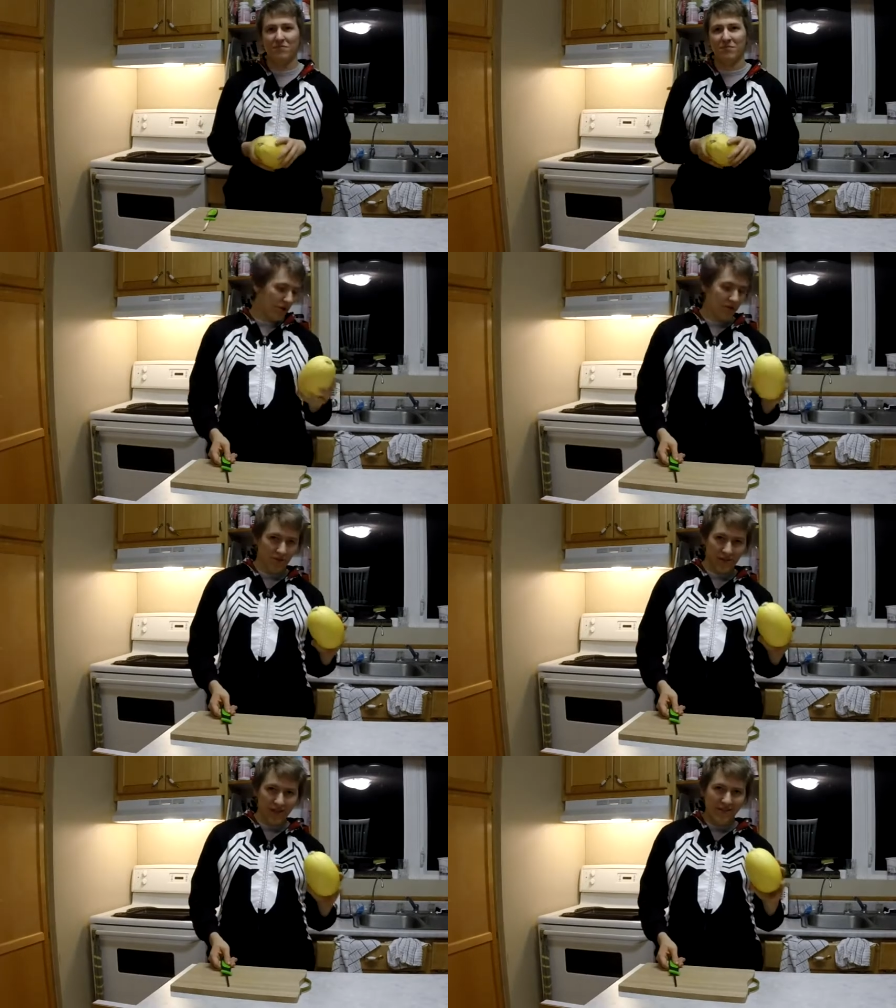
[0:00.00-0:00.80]
I'm going to show
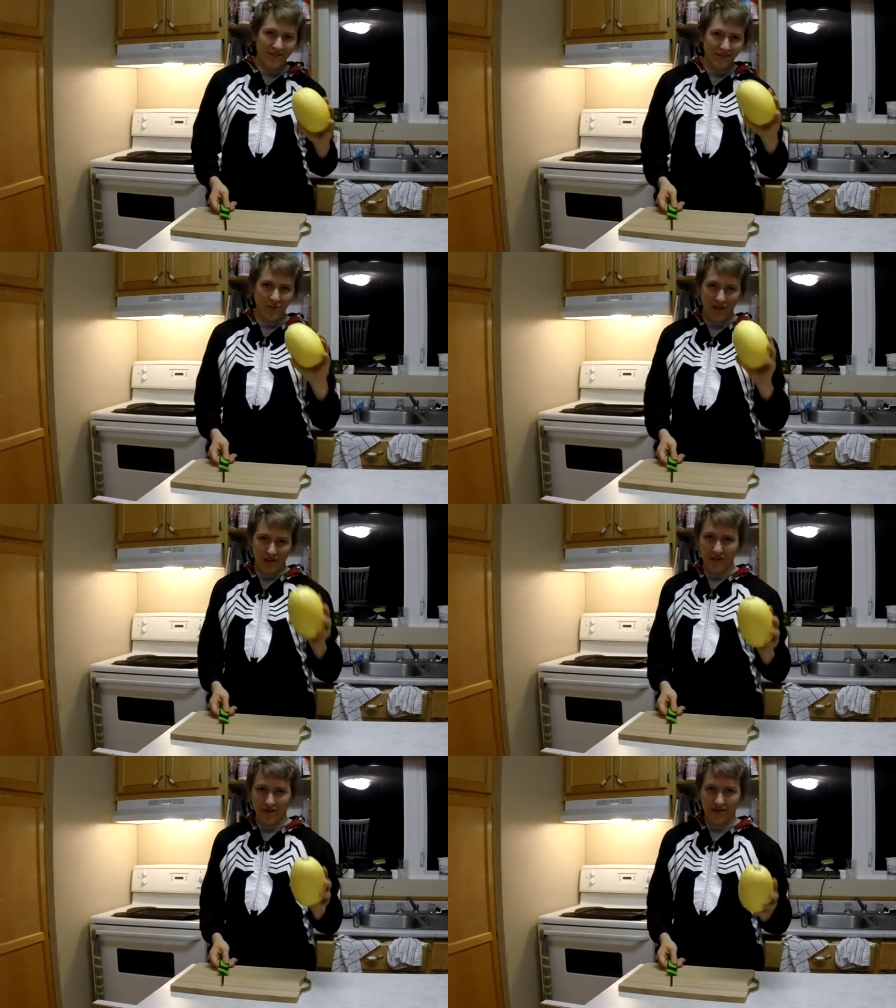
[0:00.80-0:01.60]
you the easiest way to
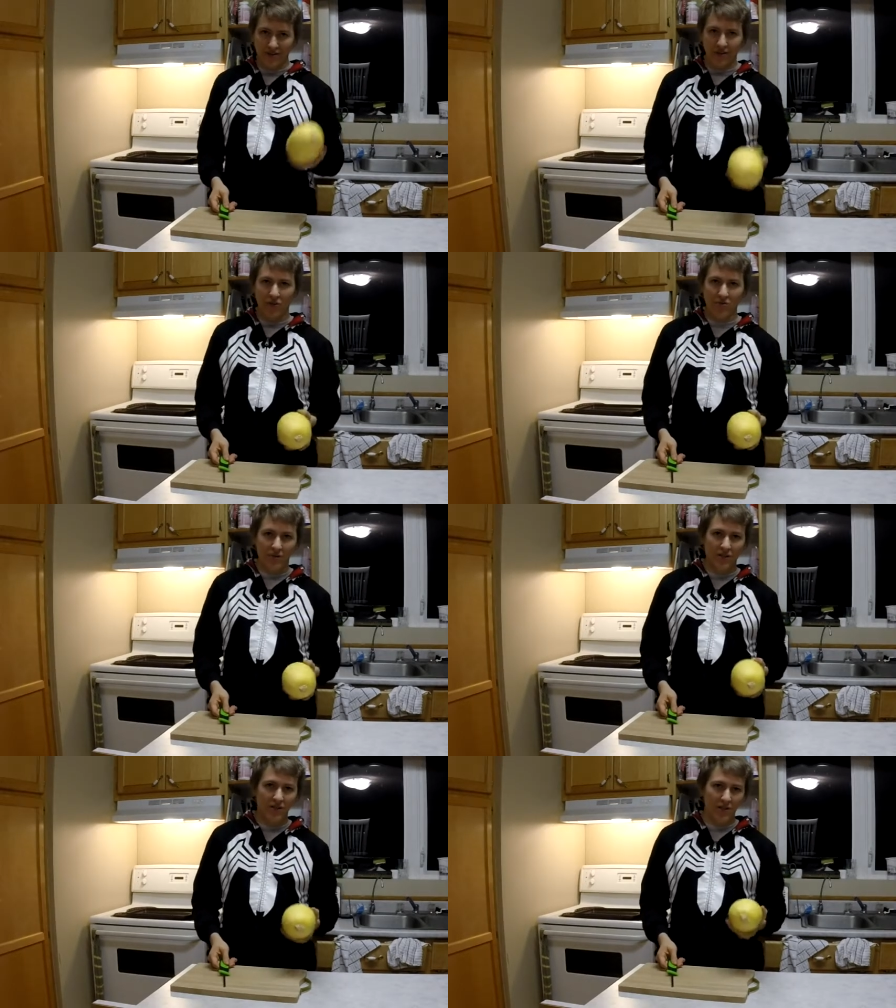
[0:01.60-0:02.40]
cut this thing open.